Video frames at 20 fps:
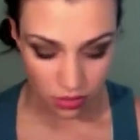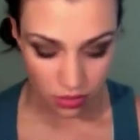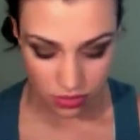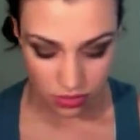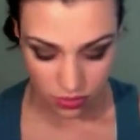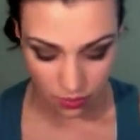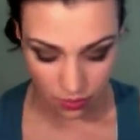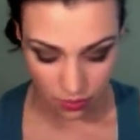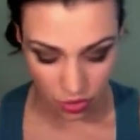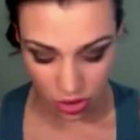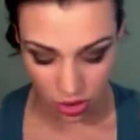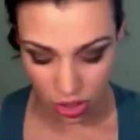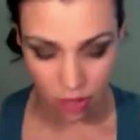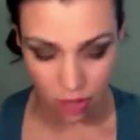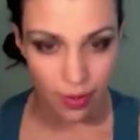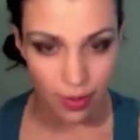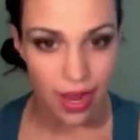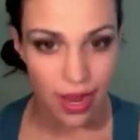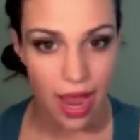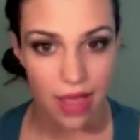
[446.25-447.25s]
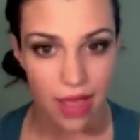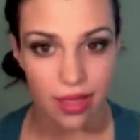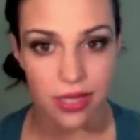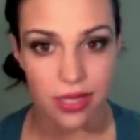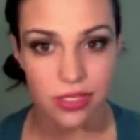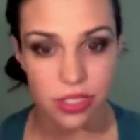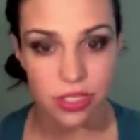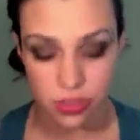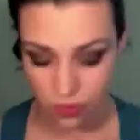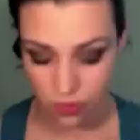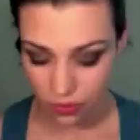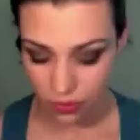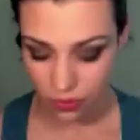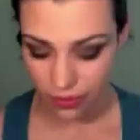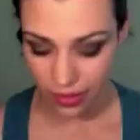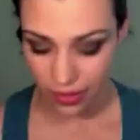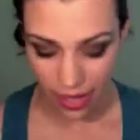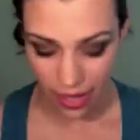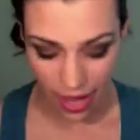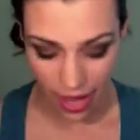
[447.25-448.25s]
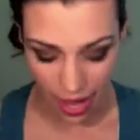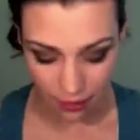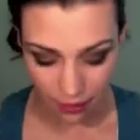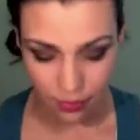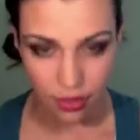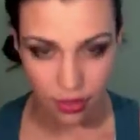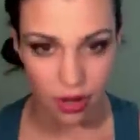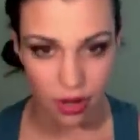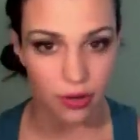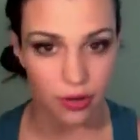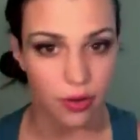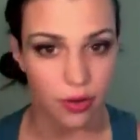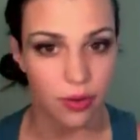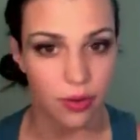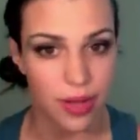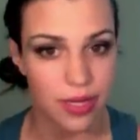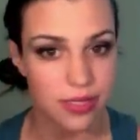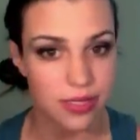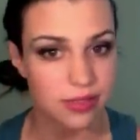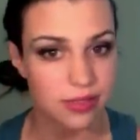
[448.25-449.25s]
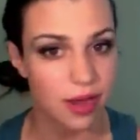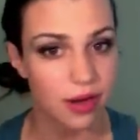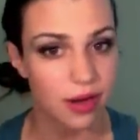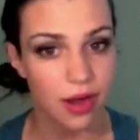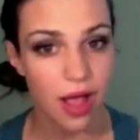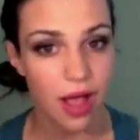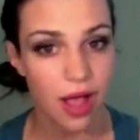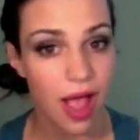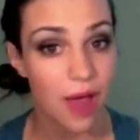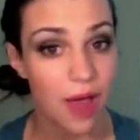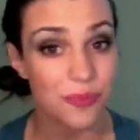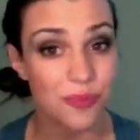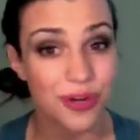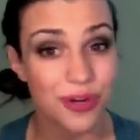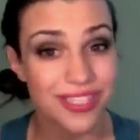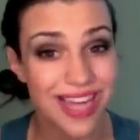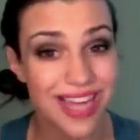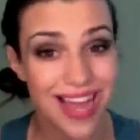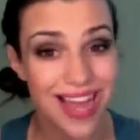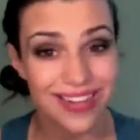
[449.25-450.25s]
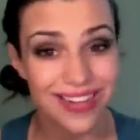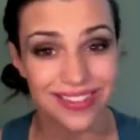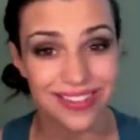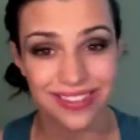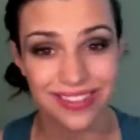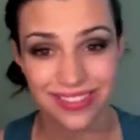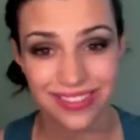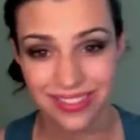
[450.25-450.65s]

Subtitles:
So I'm going to curl my eyelashes real quick and put on a coat of mascara, and we're done.